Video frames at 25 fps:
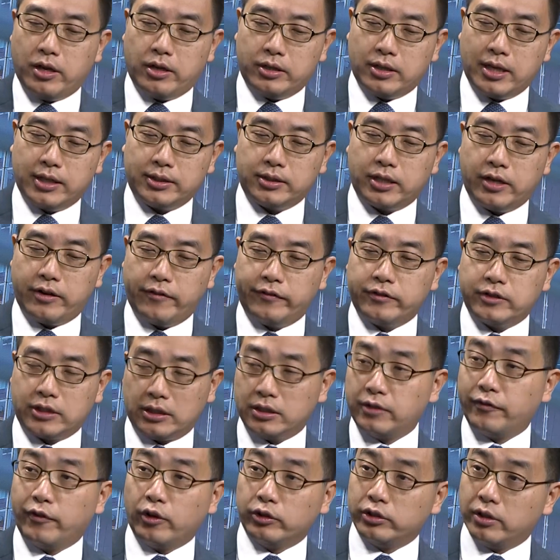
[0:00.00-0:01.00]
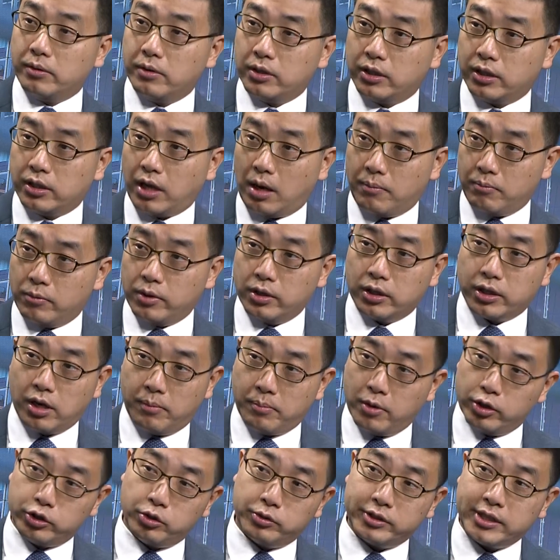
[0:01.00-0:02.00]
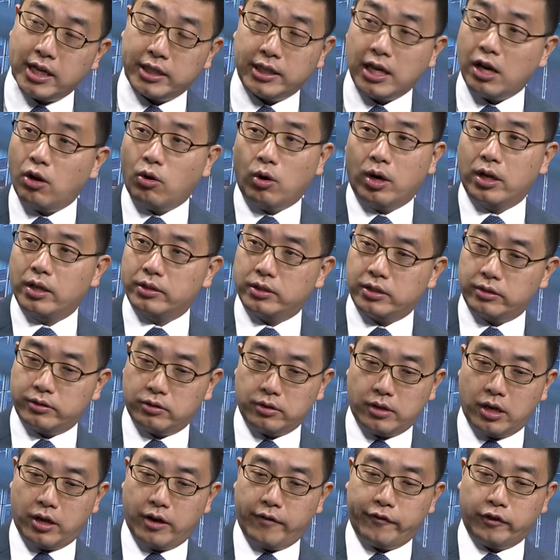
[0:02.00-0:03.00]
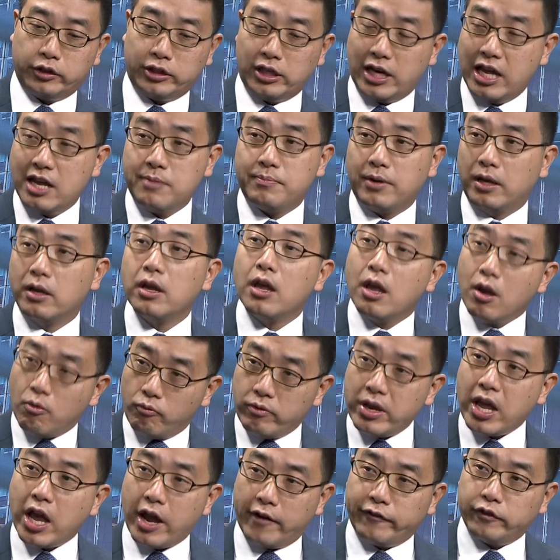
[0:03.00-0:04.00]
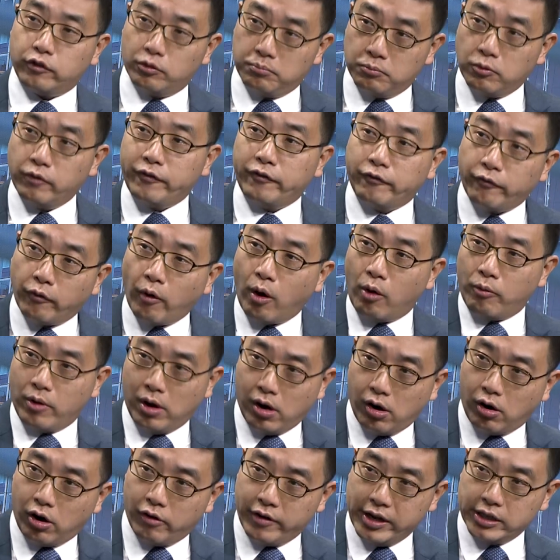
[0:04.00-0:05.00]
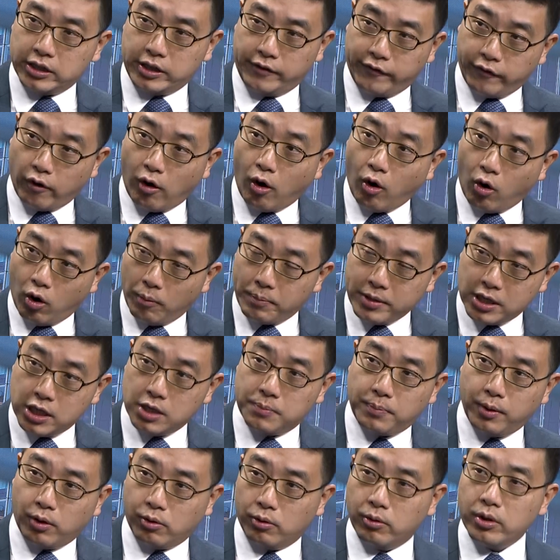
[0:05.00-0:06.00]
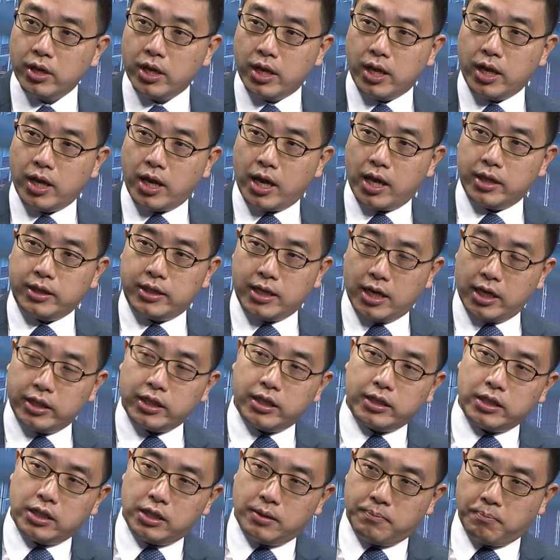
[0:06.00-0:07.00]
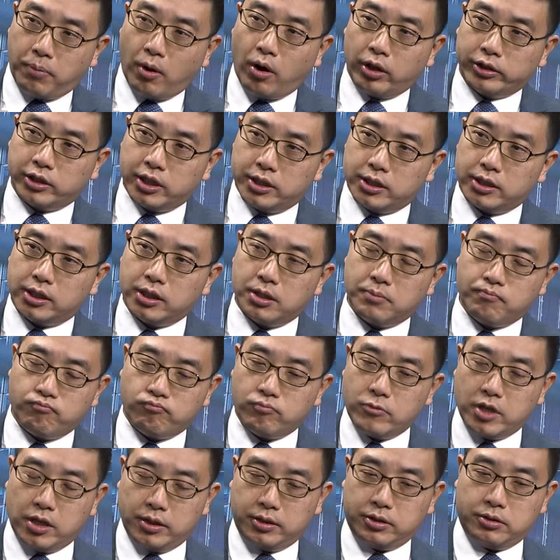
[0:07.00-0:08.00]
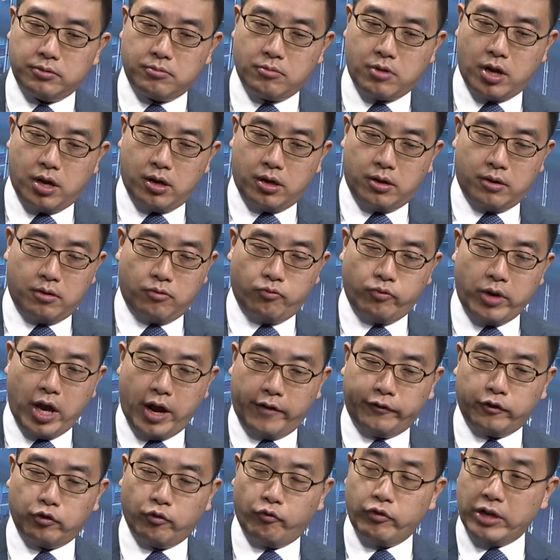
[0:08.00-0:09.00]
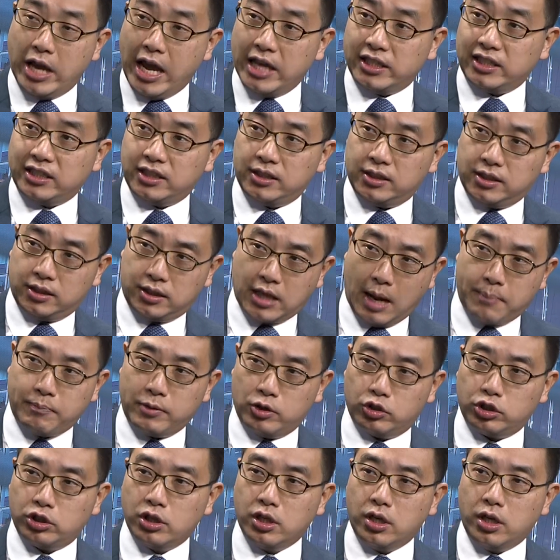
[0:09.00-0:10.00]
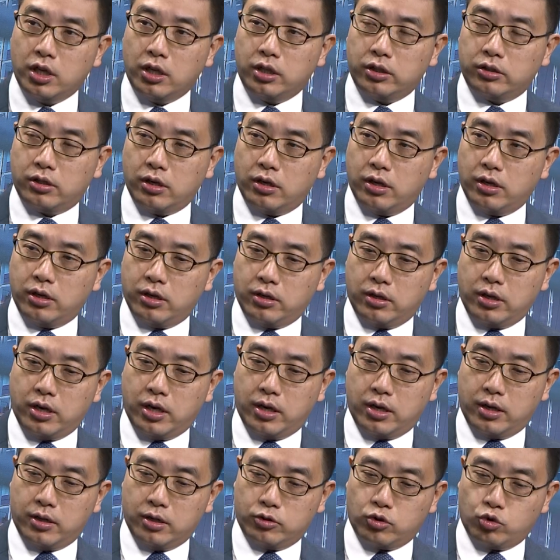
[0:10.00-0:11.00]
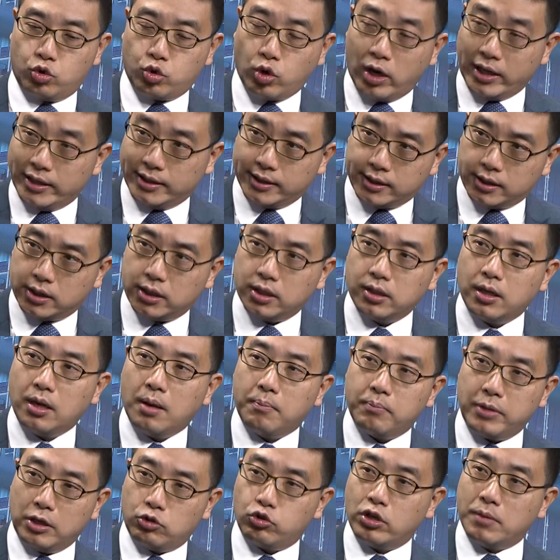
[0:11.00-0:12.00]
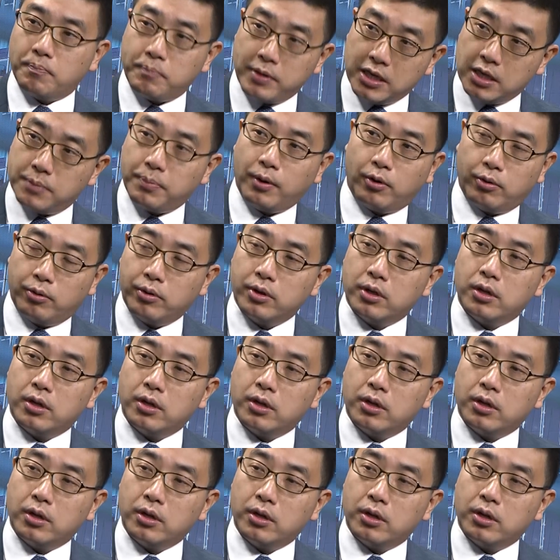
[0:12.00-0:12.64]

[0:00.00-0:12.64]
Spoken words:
Let's say just for the commercial sector or for the labor, we have to move forward already for all people. And the other importance is we have to re-establish the trust between people,